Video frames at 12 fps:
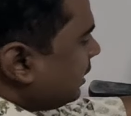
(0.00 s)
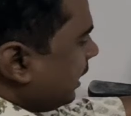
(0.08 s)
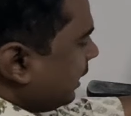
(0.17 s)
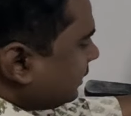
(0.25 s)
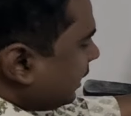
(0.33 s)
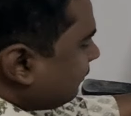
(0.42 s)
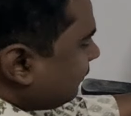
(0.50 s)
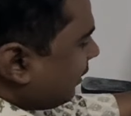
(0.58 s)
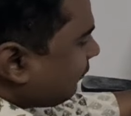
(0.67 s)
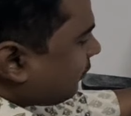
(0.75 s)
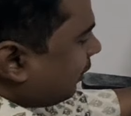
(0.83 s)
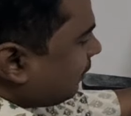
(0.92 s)
And then we
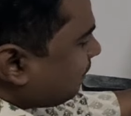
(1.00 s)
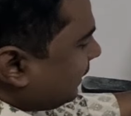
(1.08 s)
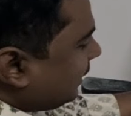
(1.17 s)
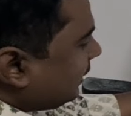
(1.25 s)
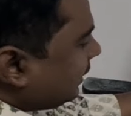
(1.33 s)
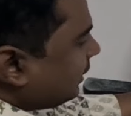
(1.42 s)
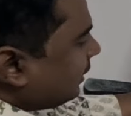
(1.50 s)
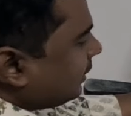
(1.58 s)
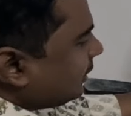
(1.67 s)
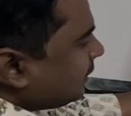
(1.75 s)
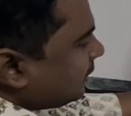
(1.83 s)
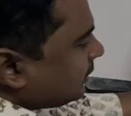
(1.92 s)
have called PE.
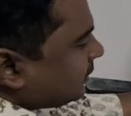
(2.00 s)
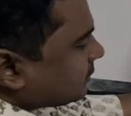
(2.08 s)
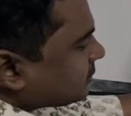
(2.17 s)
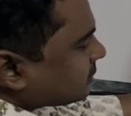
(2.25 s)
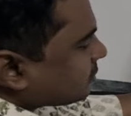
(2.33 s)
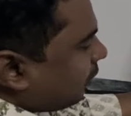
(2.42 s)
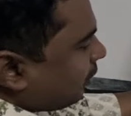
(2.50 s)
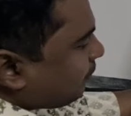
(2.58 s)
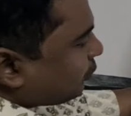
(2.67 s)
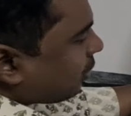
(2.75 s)
This is called put